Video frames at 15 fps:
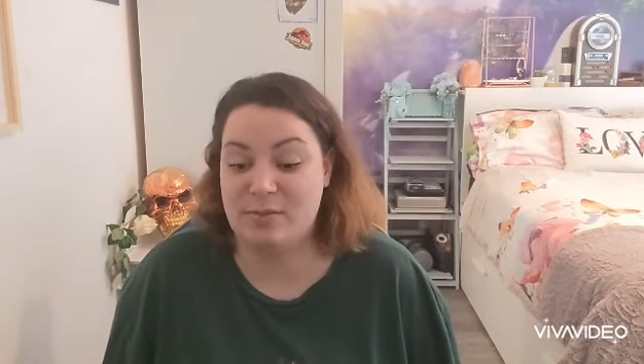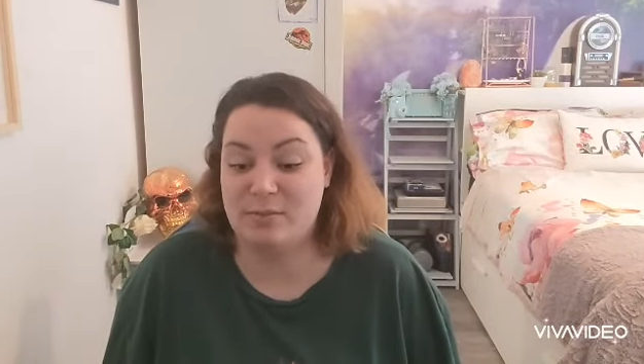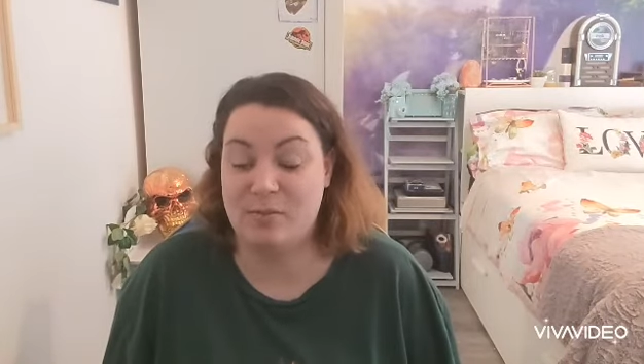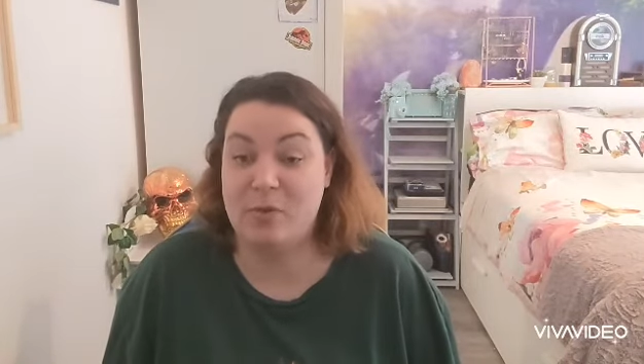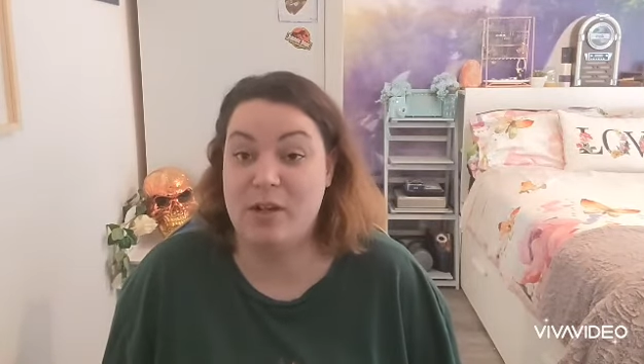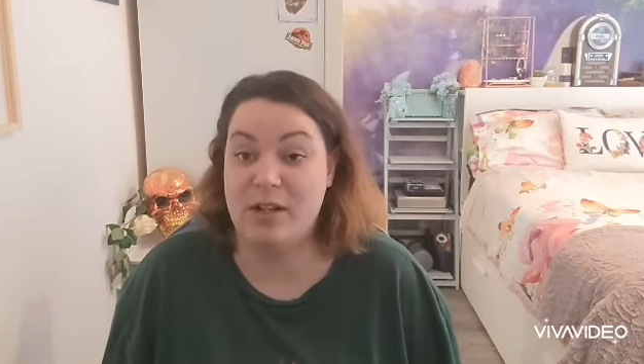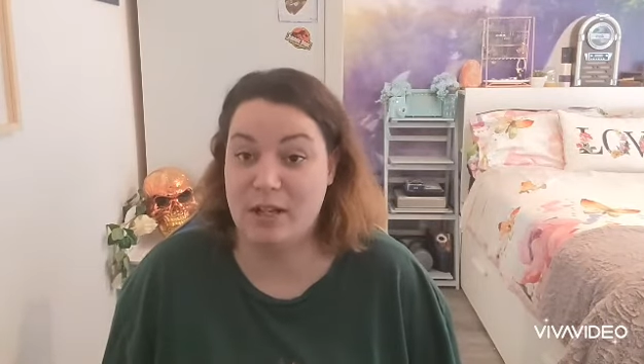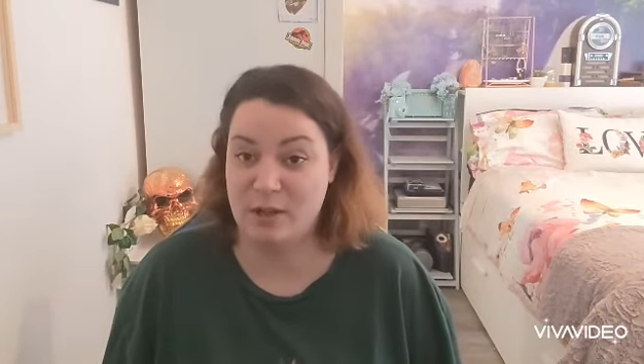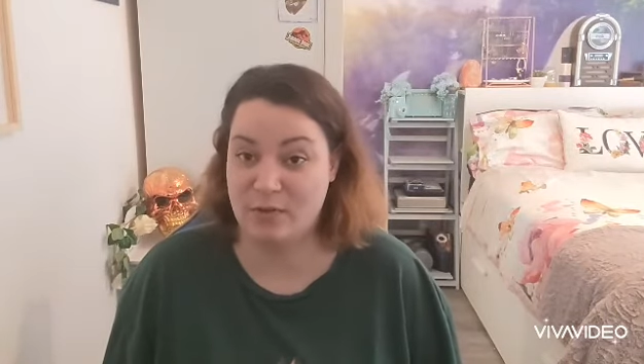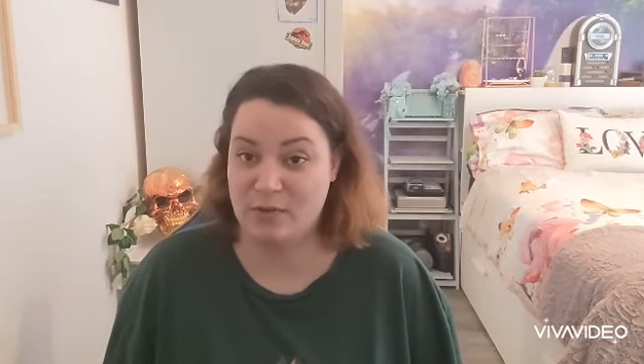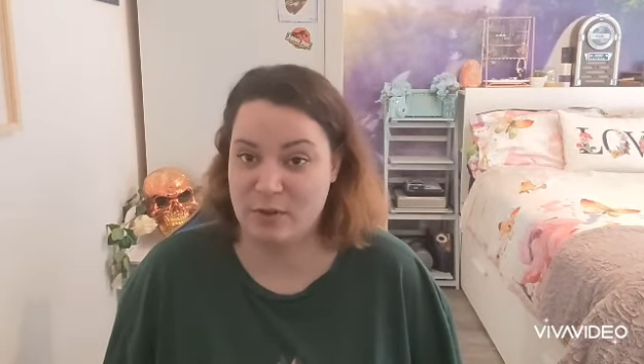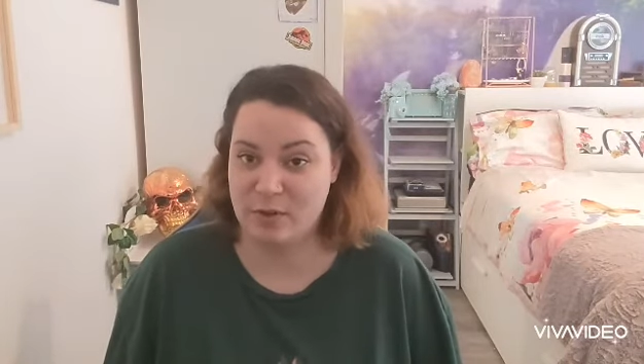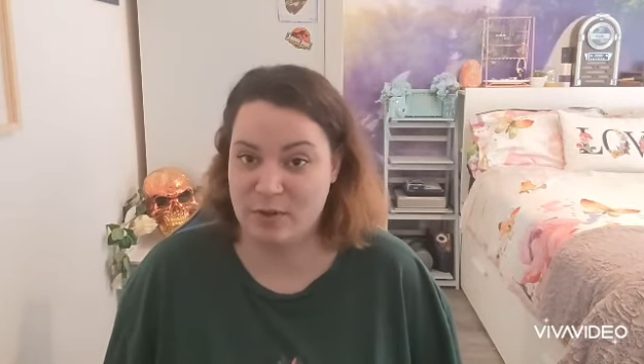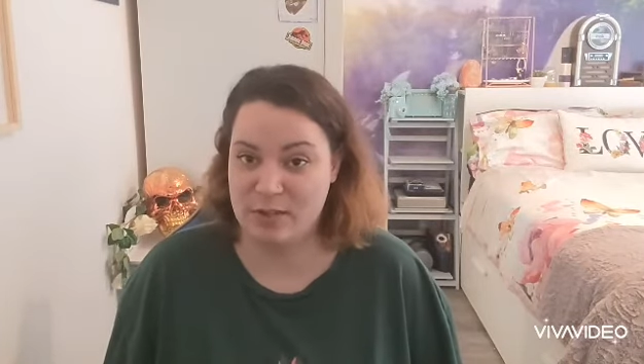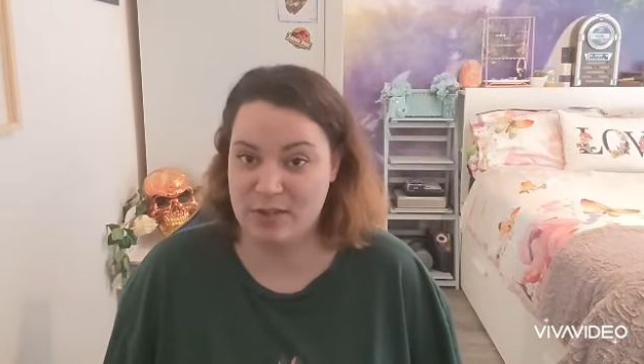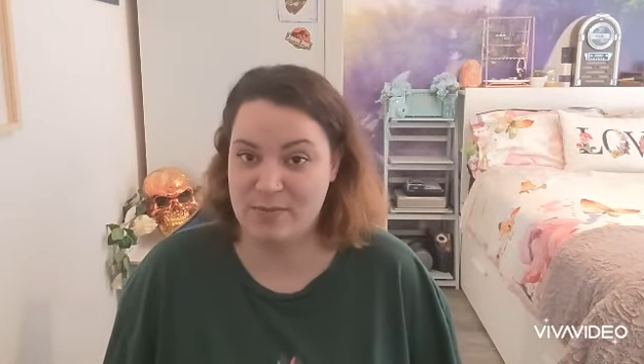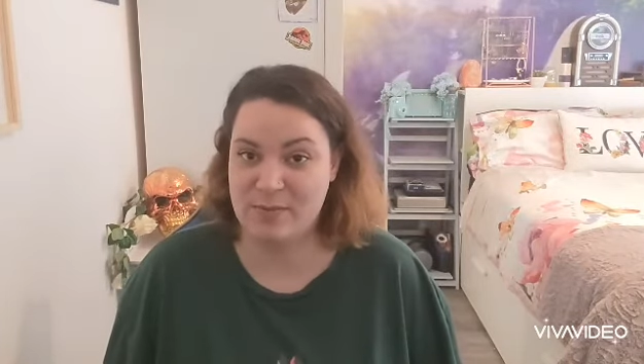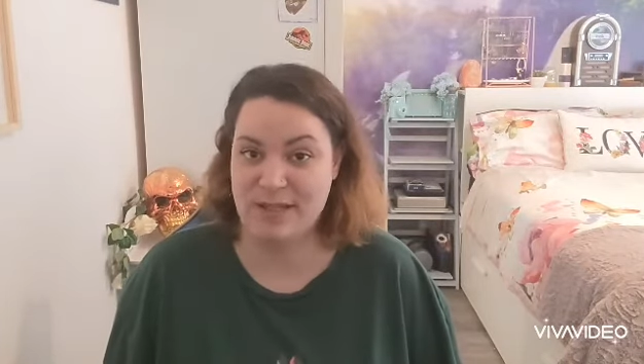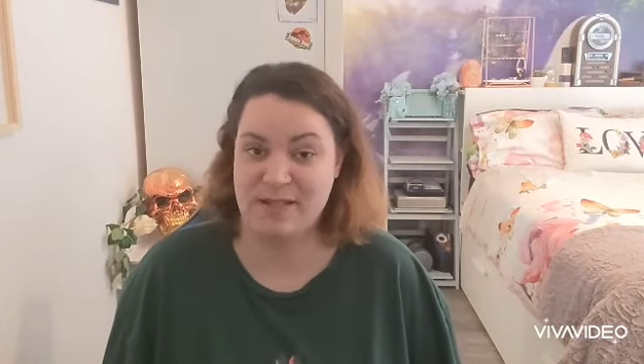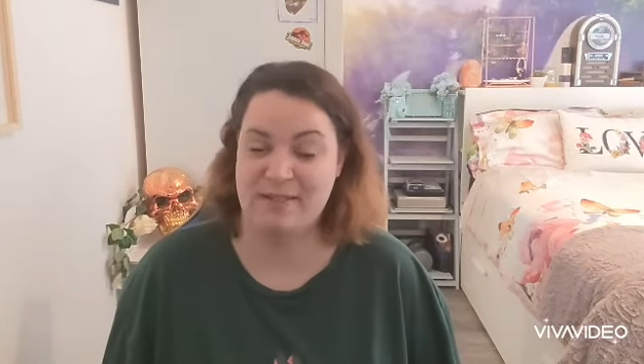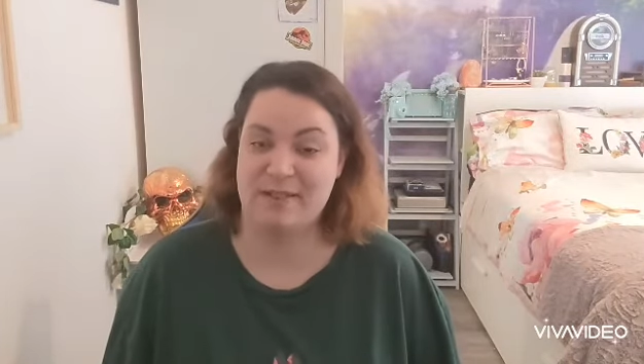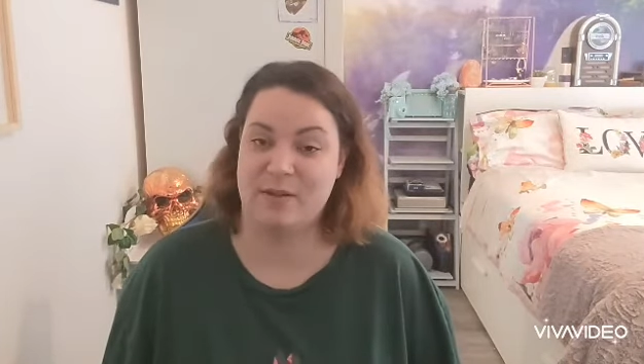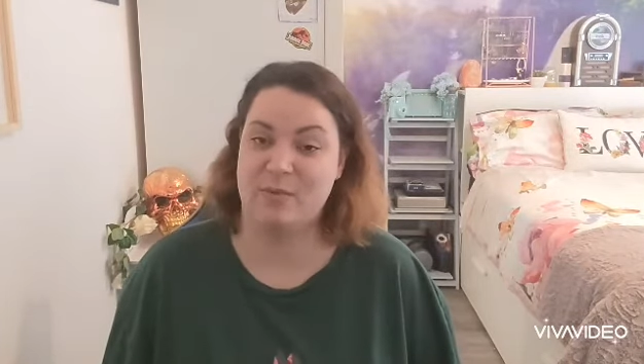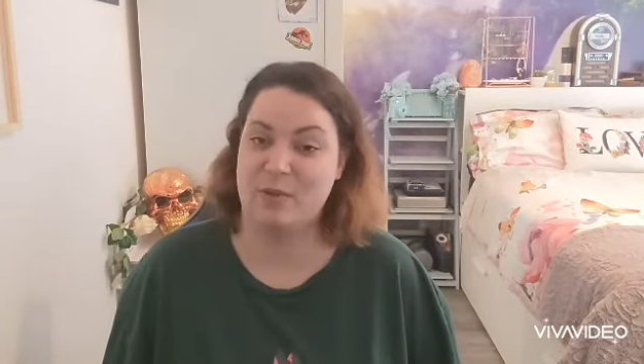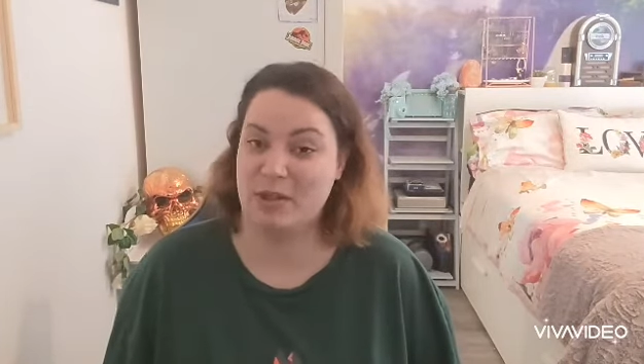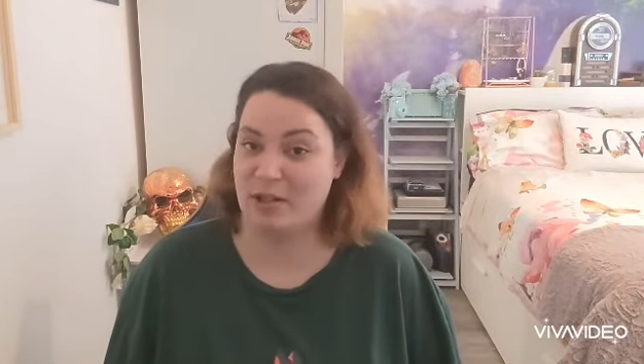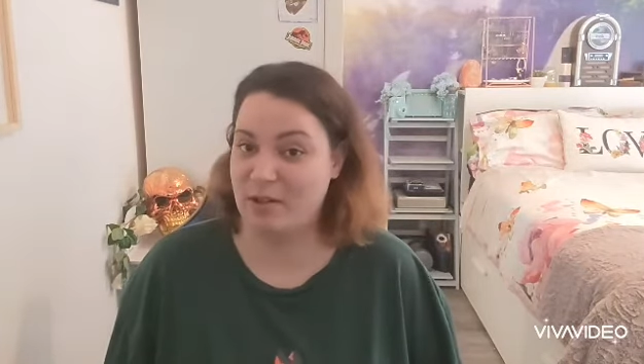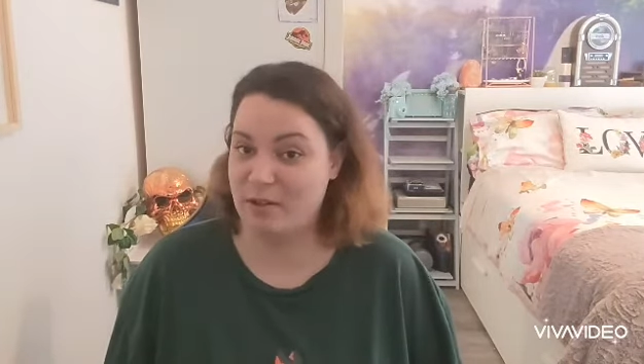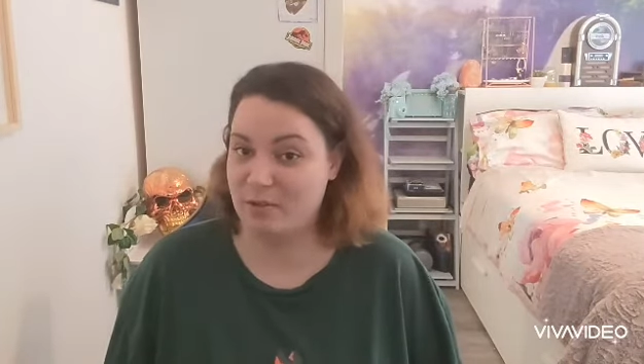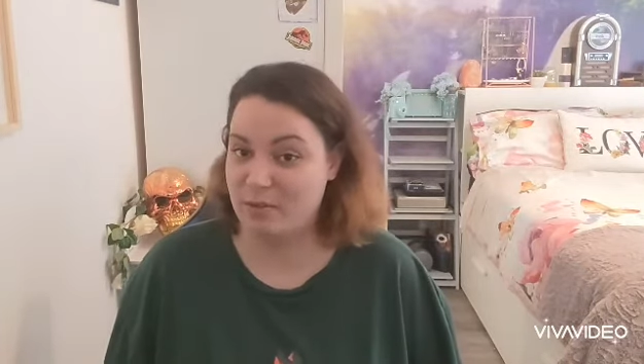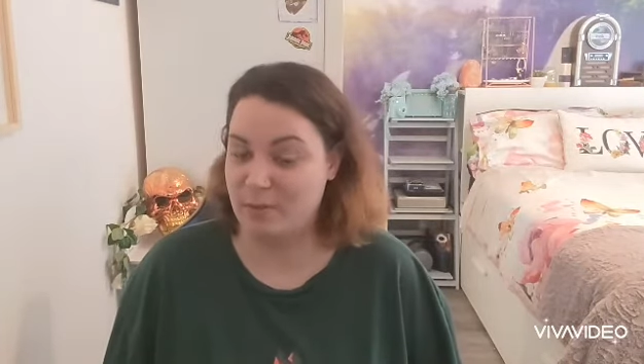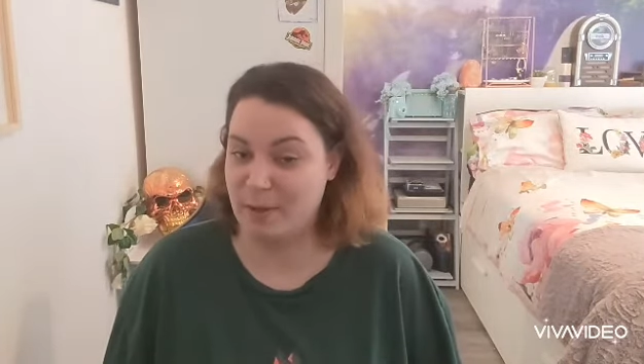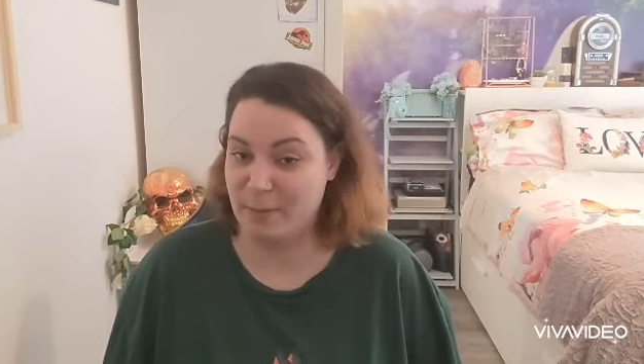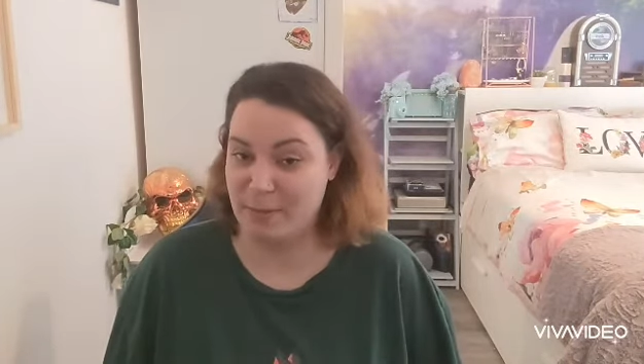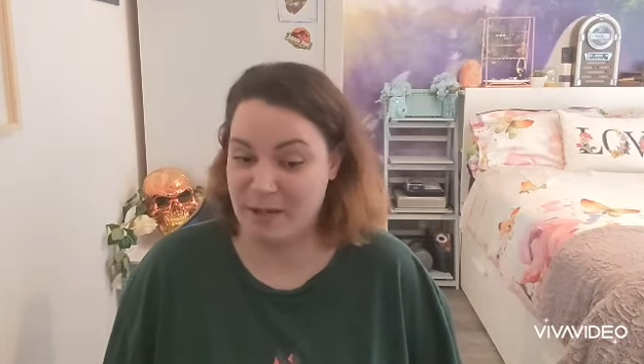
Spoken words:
what I got for Christmas and what I got for my